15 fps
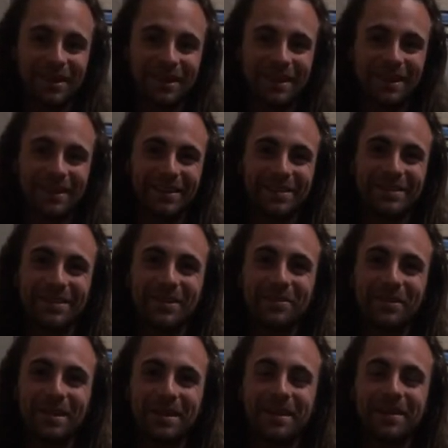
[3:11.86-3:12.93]
there is no
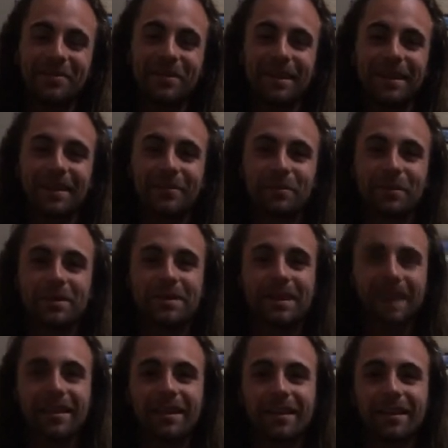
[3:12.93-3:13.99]
way that we can put
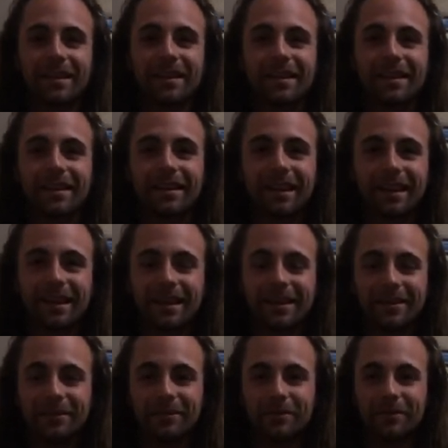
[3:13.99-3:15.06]
together that kind
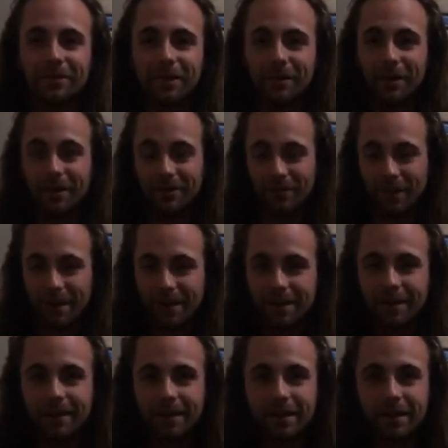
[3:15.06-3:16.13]
of amount of money,
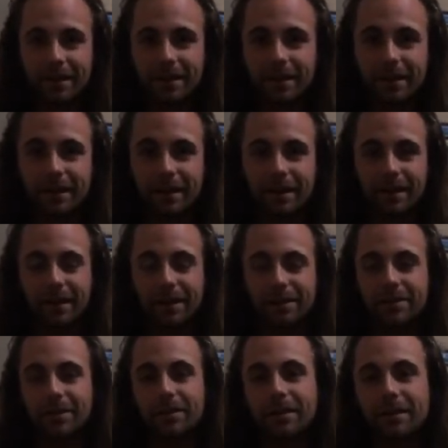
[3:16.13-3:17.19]
and
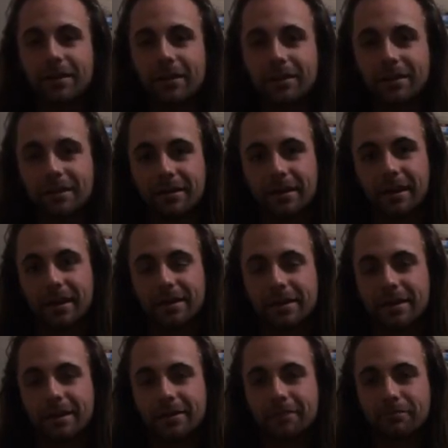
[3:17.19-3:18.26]
certainly not in the next
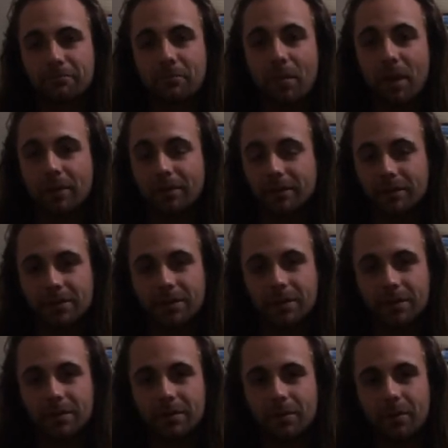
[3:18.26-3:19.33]
month or so,
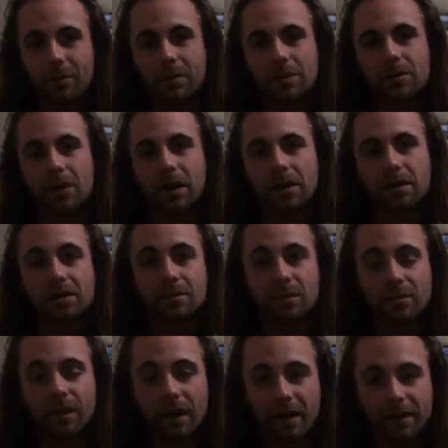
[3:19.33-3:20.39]
when we should actually be
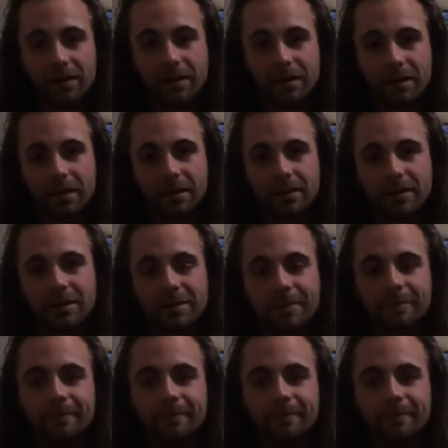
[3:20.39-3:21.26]
buying the tickets.